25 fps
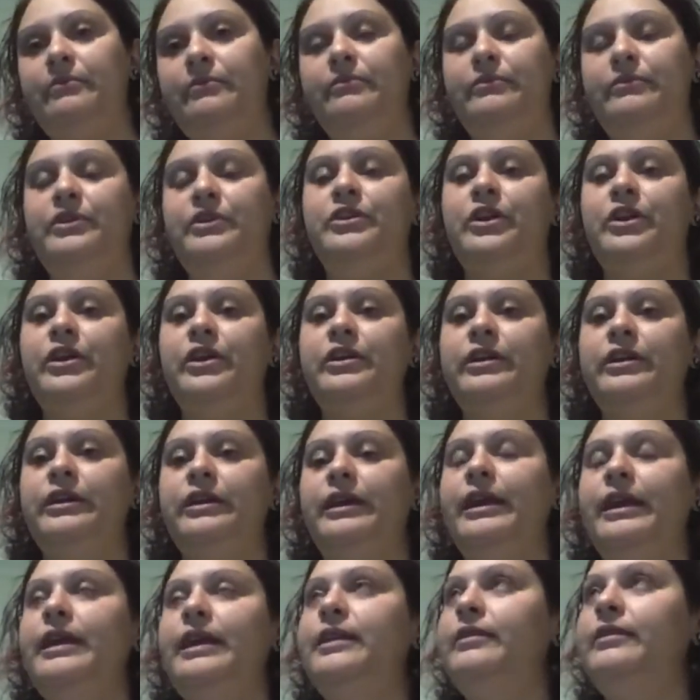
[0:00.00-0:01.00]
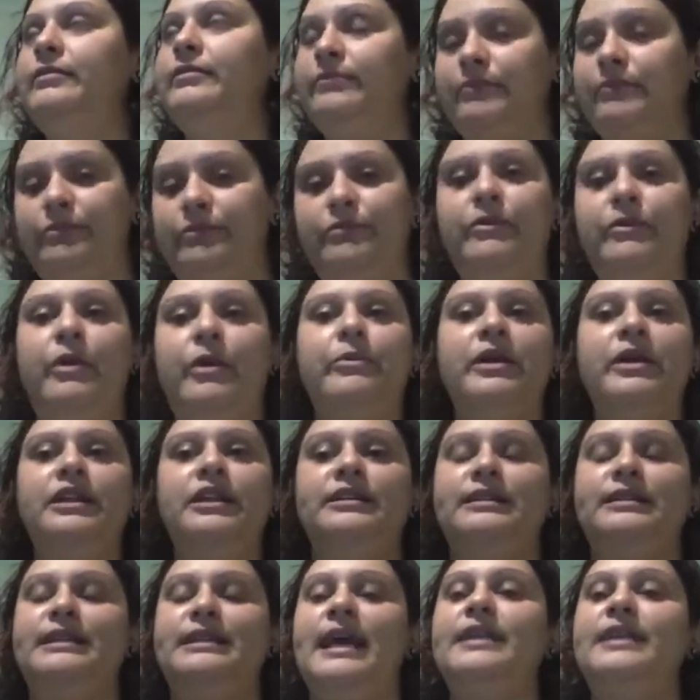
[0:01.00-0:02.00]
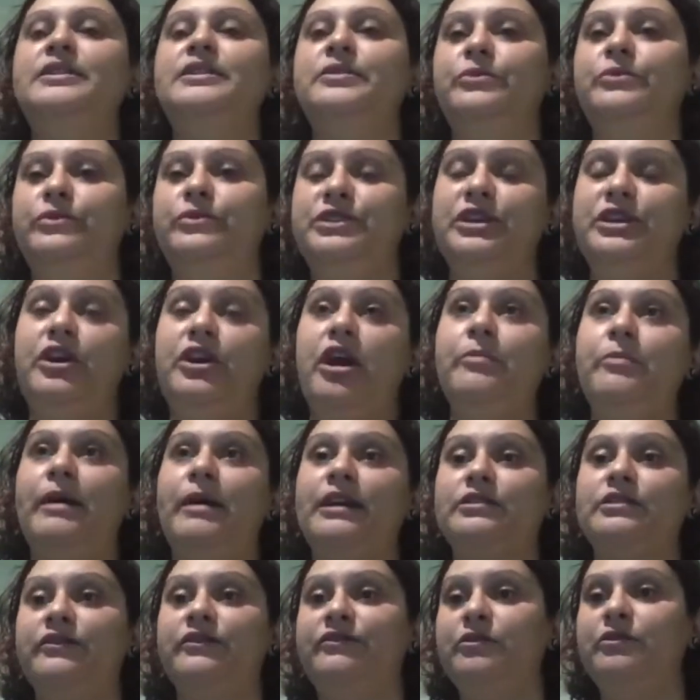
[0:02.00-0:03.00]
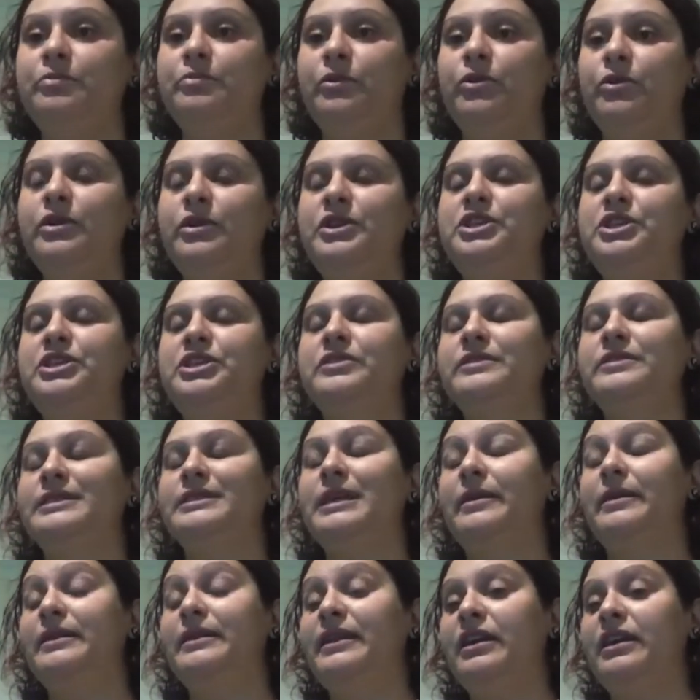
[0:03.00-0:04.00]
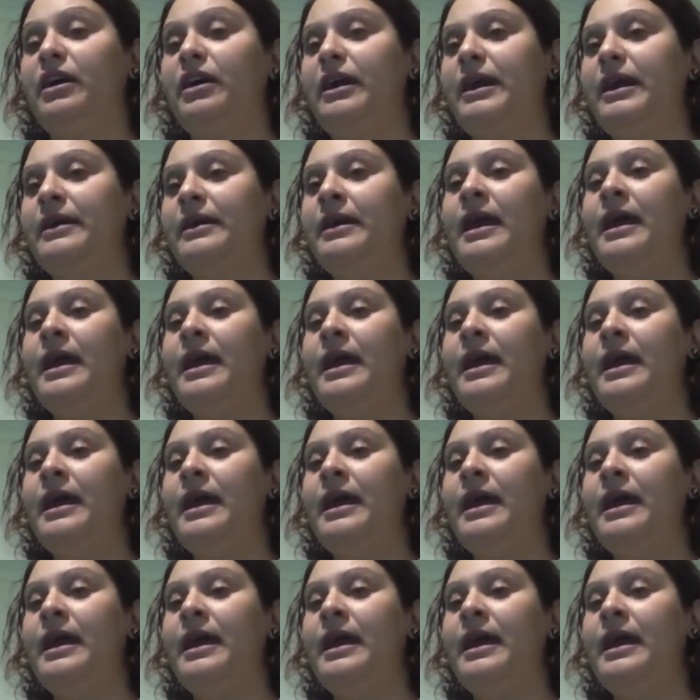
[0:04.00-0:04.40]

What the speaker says: you know, in when we tend to go back to football this year, is something that I